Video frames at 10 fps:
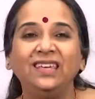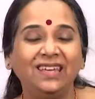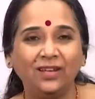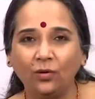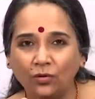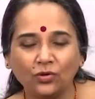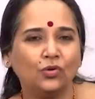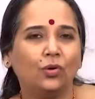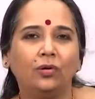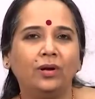cannot
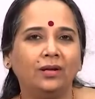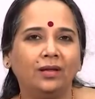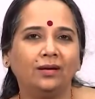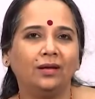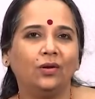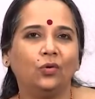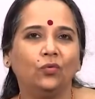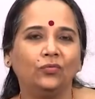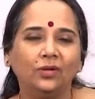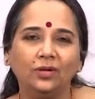tolerate that kind
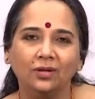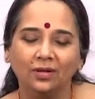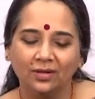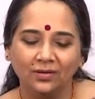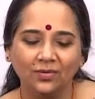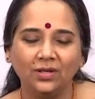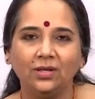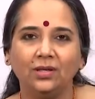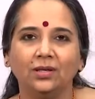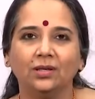of a
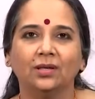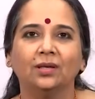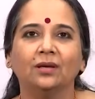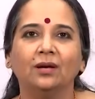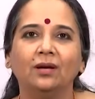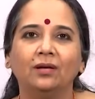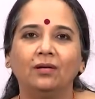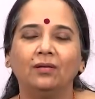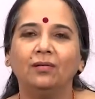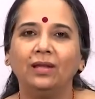very
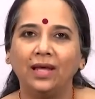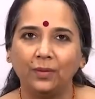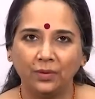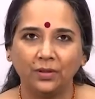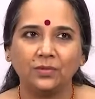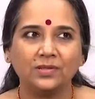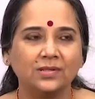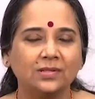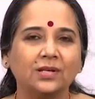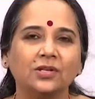uh, elaborate
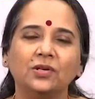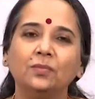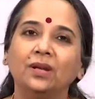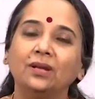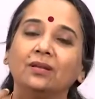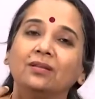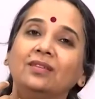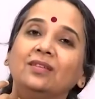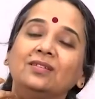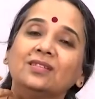presentation, but
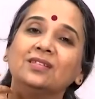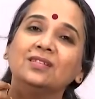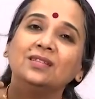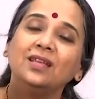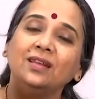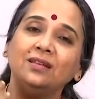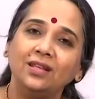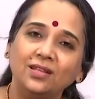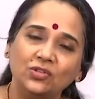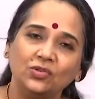it sits in their
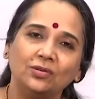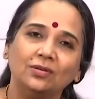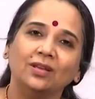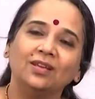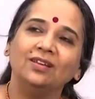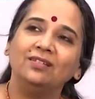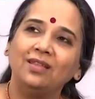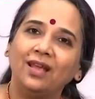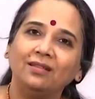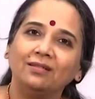nature
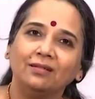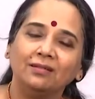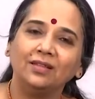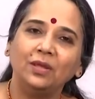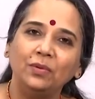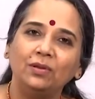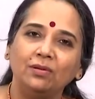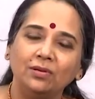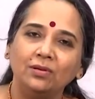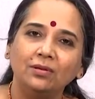that they be
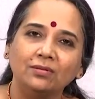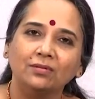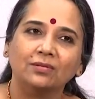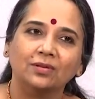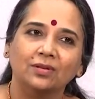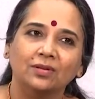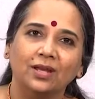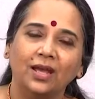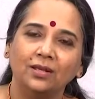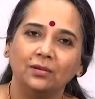rendered
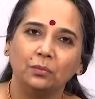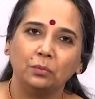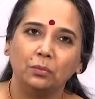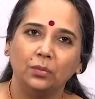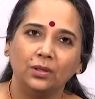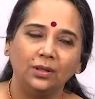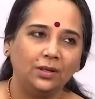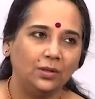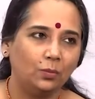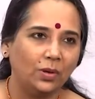at a
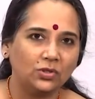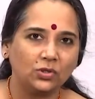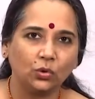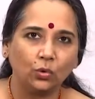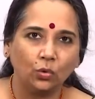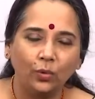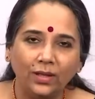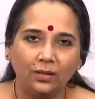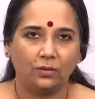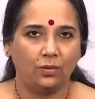in a much
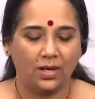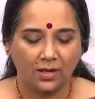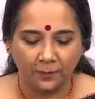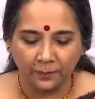quicker way,